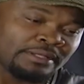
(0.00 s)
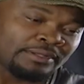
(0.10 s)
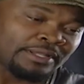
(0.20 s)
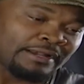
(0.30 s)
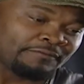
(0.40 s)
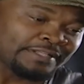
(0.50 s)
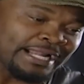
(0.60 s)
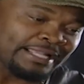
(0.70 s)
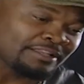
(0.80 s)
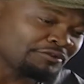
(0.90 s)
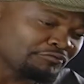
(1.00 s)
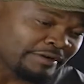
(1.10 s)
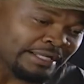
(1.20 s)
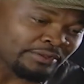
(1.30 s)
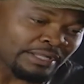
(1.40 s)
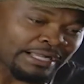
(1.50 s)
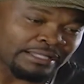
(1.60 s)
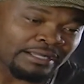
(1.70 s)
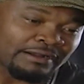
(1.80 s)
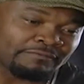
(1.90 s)
you have Tired of the Rain. I had
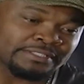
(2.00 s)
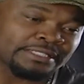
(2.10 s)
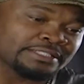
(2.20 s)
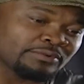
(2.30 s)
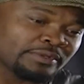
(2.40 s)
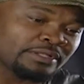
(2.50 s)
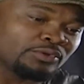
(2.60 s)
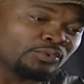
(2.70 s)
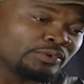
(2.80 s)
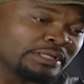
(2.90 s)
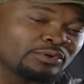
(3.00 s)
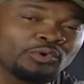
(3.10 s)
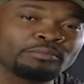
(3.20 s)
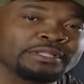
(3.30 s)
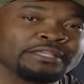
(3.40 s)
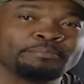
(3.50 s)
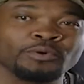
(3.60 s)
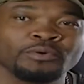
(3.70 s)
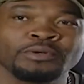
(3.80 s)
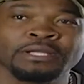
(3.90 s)
a conversation with a dude at Home
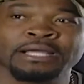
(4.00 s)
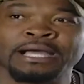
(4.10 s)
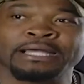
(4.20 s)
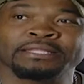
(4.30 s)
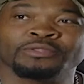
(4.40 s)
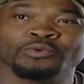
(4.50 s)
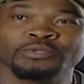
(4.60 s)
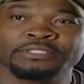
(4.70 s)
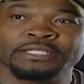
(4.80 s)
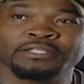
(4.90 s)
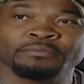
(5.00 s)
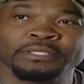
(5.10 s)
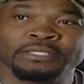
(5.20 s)
Depot, and the dude said to me,